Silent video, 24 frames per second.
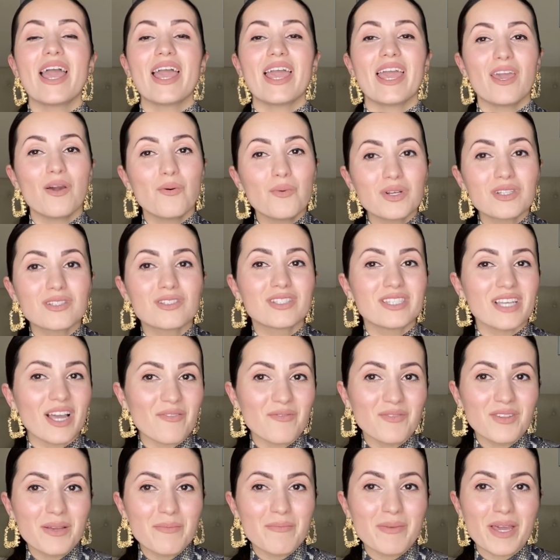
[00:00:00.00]
It would
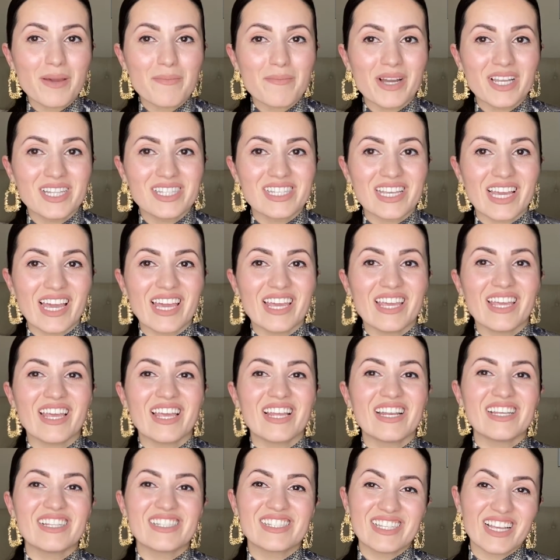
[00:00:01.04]
definitely make my day.
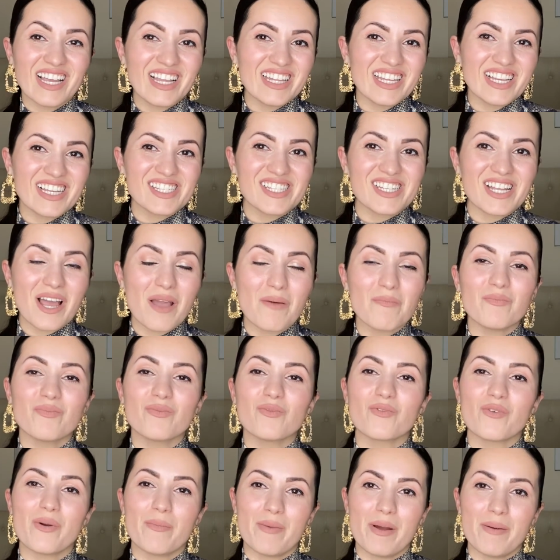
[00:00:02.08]
And until next time,
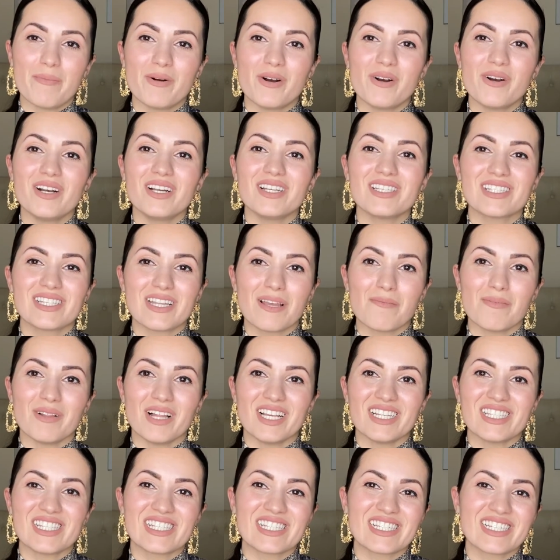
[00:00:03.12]
remember, stay
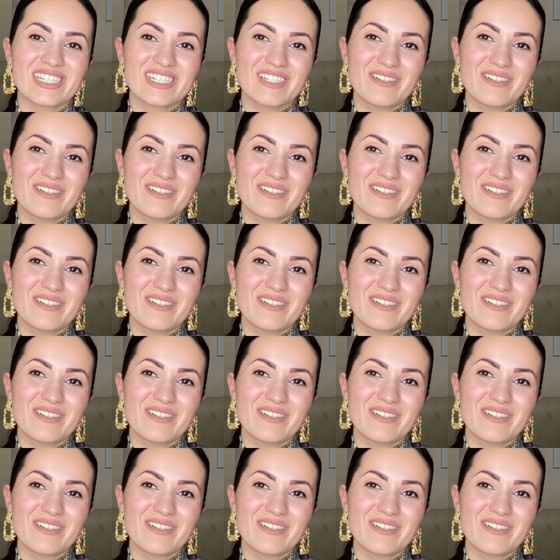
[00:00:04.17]
blessed.